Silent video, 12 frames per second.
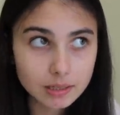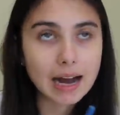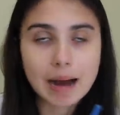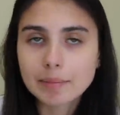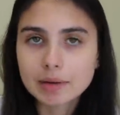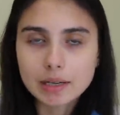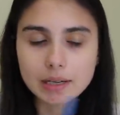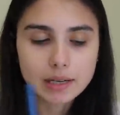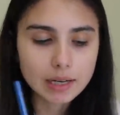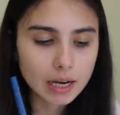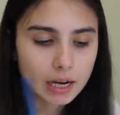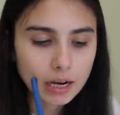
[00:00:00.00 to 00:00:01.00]
I'm
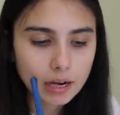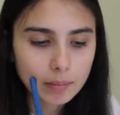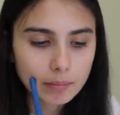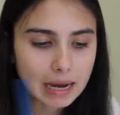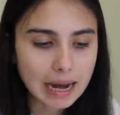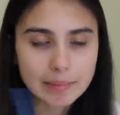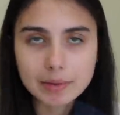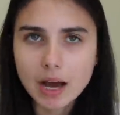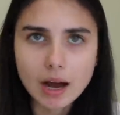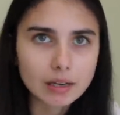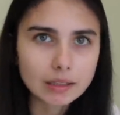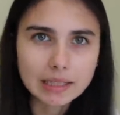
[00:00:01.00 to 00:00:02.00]

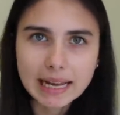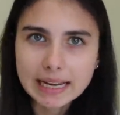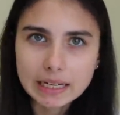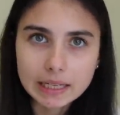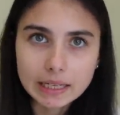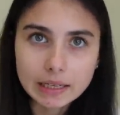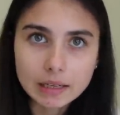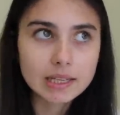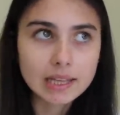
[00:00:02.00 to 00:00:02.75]
not elated